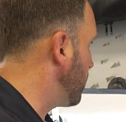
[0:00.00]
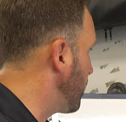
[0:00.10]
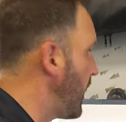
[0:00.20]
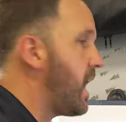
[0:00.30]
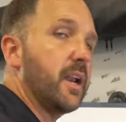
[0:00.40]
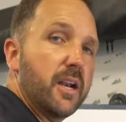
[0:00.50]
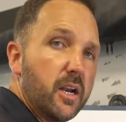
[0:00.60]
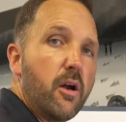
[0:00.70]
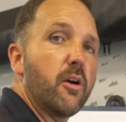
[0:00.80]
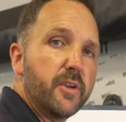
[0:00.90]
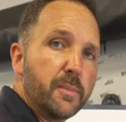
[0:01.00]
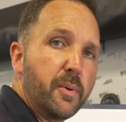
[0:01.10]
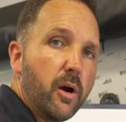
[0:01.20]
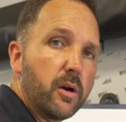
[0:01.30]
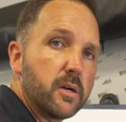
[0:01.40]
you're not at an RV
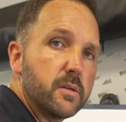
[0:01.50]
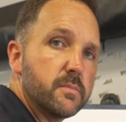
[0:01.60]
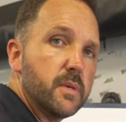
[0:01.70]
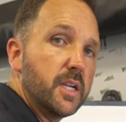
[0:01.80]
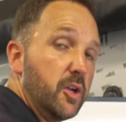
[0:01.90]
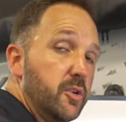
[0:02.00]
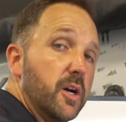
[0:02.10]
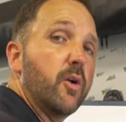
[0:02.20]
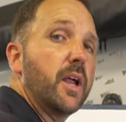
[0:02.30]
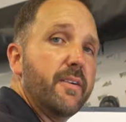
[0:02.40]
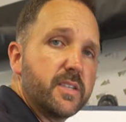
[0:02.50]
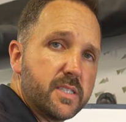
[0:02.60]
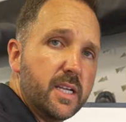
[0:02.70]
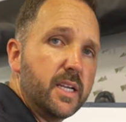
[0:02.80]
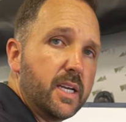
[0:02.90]
park and you don't have a
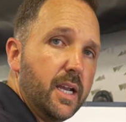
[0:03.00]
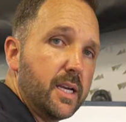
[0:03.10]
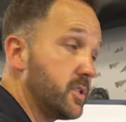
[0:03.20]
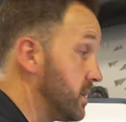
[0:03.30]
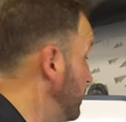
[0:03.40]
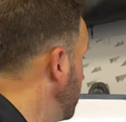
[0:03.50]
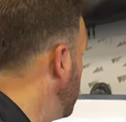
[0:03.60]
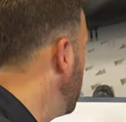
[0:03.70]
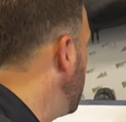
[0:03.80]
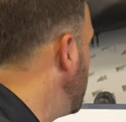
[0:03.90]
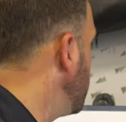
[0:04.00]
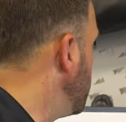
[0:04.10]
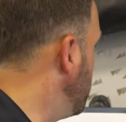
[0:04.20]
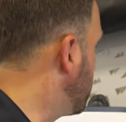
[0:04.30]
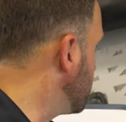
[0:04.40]
city connection.
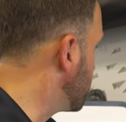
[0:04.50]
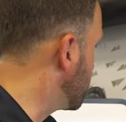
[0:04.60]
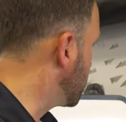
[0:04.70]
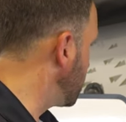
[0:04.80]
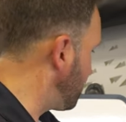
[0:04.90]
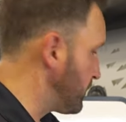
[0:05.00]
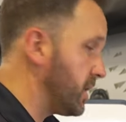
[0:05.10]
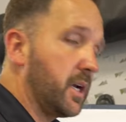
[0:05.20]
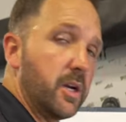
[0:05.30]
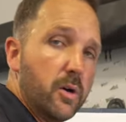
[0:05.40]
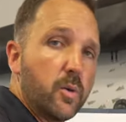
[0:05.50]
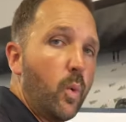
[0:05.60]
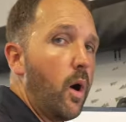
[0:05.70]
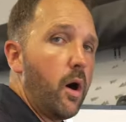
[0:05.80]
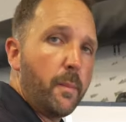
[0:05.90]
You can simply go to
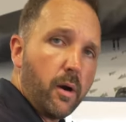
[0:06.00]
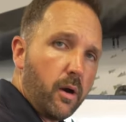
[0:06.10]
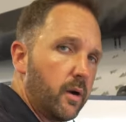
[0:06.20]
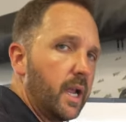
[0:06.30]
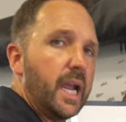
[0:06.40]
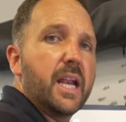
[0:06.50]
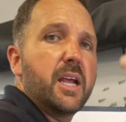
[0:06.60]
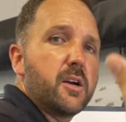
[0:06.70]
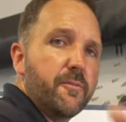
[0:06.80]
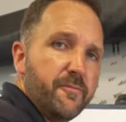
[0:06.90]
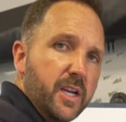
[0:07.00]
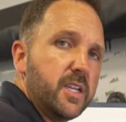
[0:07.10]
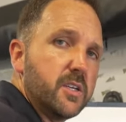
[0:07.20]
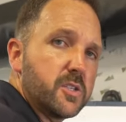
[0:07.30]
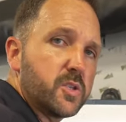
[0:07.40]
Walmart, any
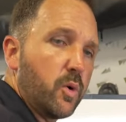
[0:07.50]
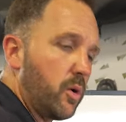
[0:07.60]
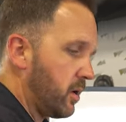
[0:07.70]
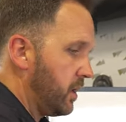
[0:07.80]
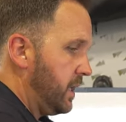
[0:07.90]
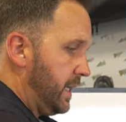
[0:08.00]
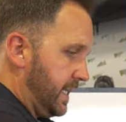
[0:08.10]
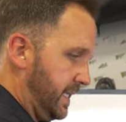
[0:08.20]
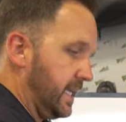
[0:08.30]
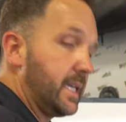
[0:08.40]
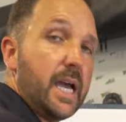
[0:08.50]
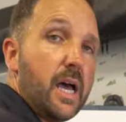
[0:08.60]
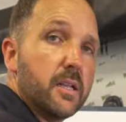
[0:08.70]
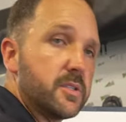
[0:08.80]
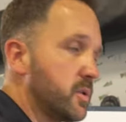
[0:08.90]
convenience store, get
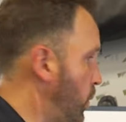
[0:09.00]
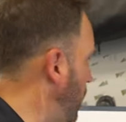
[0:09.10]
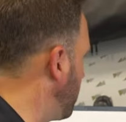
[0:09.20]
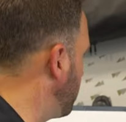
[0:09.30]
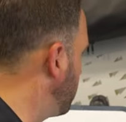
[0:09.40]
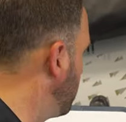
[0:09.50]
gallons of water,